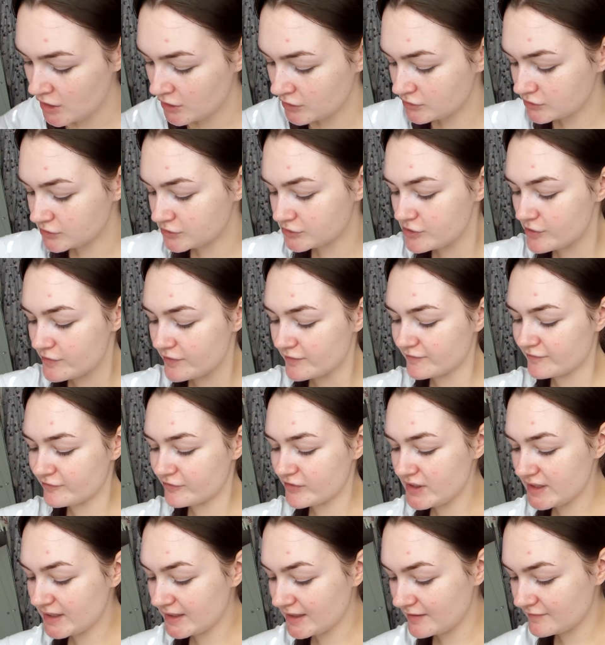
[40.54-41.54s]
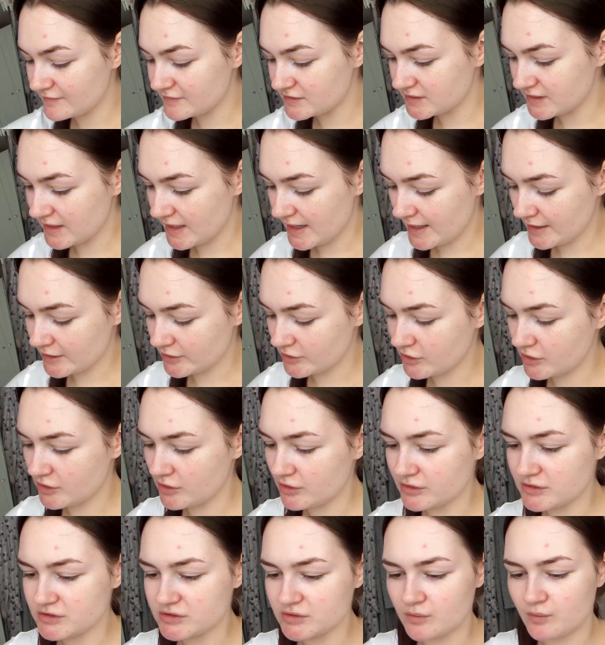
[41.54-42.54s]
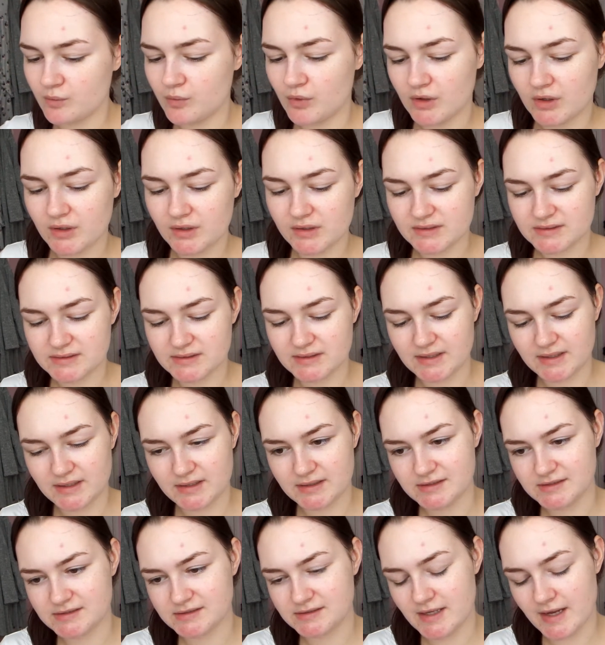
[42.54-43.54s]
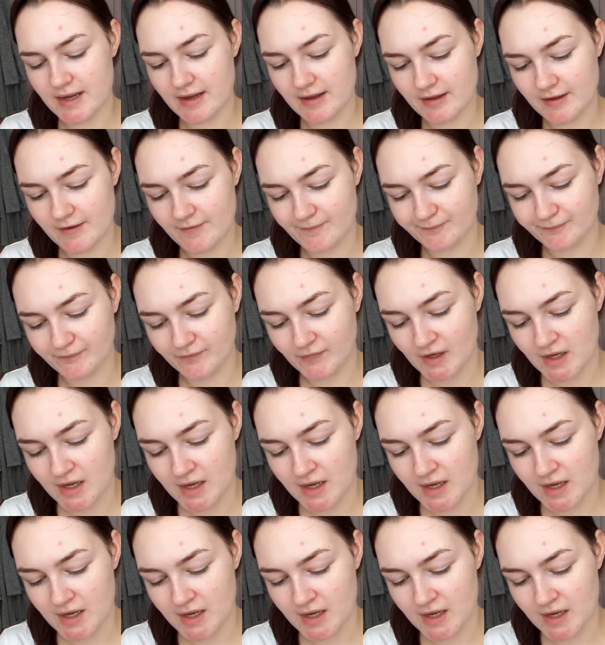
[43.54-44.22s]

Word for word: So the free gift that I got was this um,